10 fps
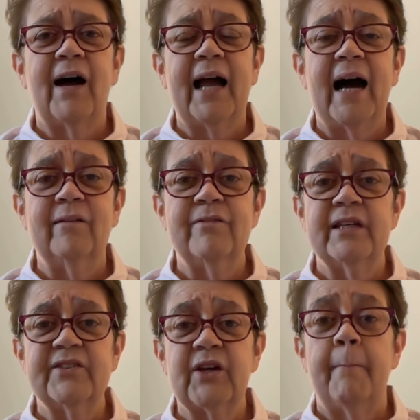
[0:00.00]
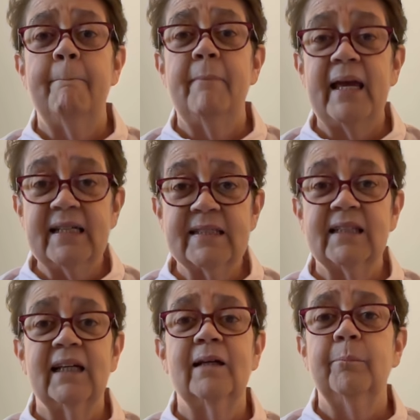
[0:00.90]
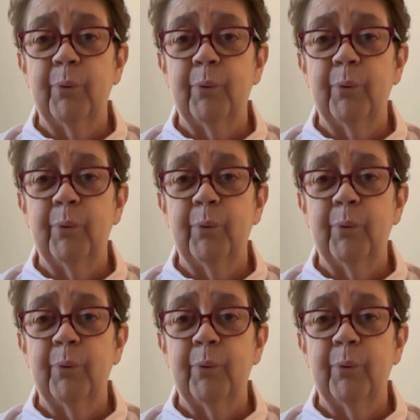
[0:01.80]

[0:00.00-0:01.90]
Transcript: I have this amazing